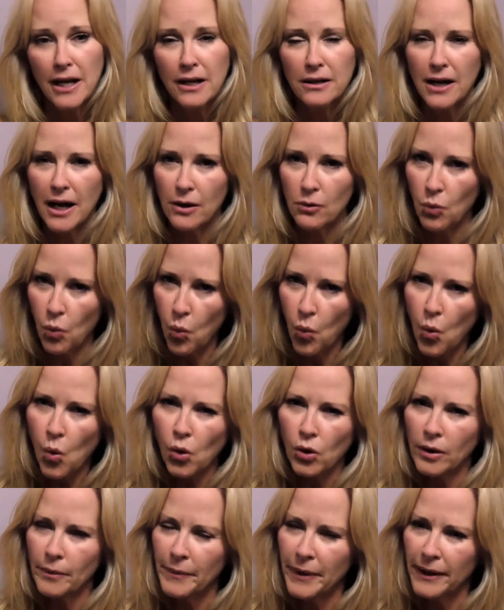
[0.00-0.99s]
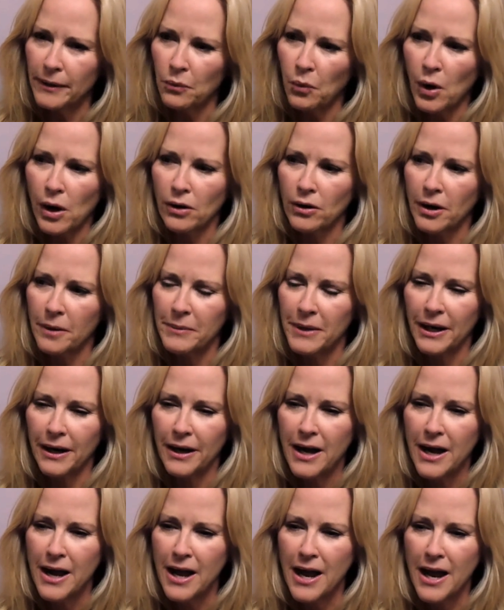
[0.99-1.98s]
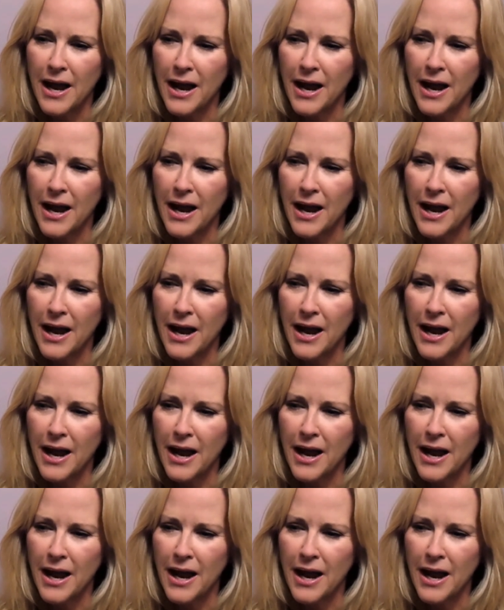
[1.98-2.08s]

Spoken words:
and warm and welcoming.